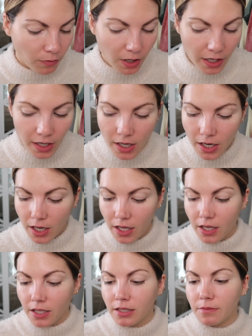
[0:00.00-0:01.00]
One
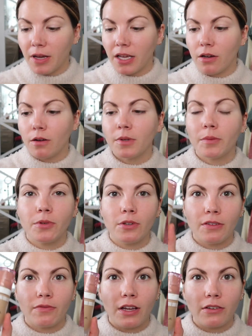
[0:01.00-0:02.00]
is my Oma
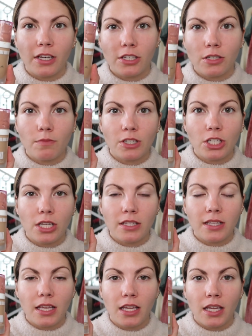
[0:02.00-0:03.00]
Beauty foundation, which
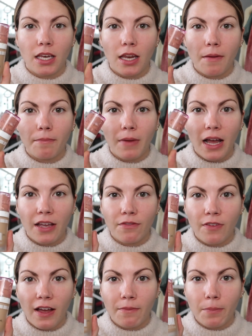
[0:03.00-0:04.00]
is in my
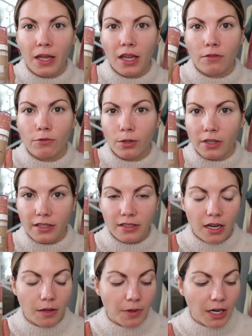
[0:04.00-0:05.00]
5-pan rolling
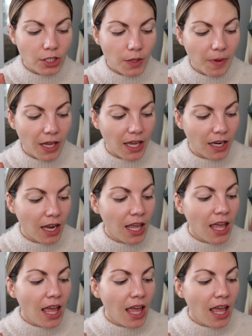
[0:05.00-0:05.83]
style project pan.